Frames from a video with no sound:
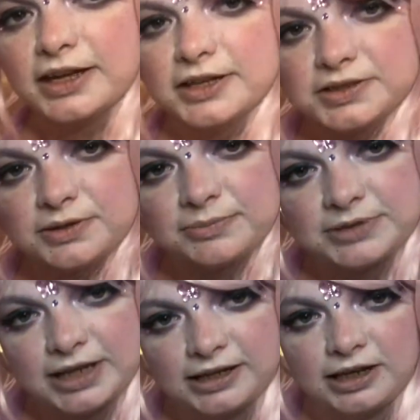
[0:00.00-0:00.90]
So I'm
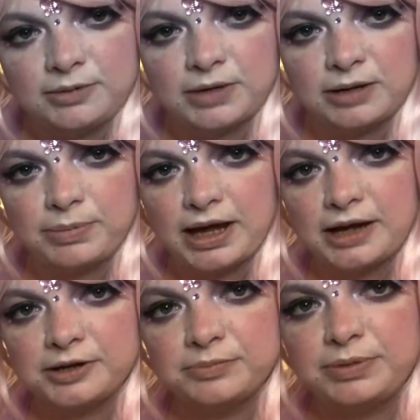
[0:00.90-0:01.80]
taking my
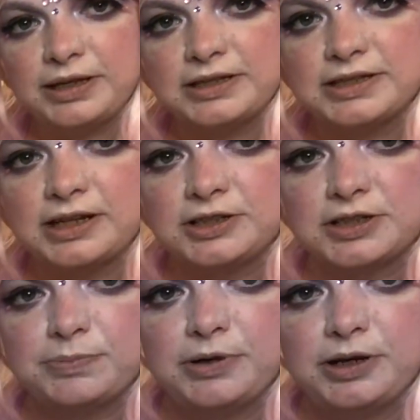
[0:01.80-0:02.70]
pattern piece and
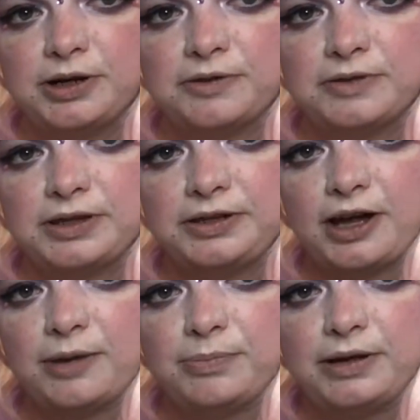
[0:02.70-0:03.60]
just putting it over the
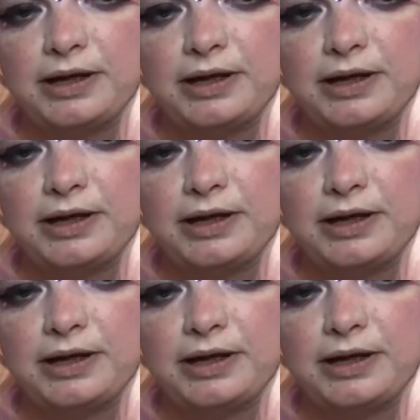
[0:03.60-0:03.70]
top,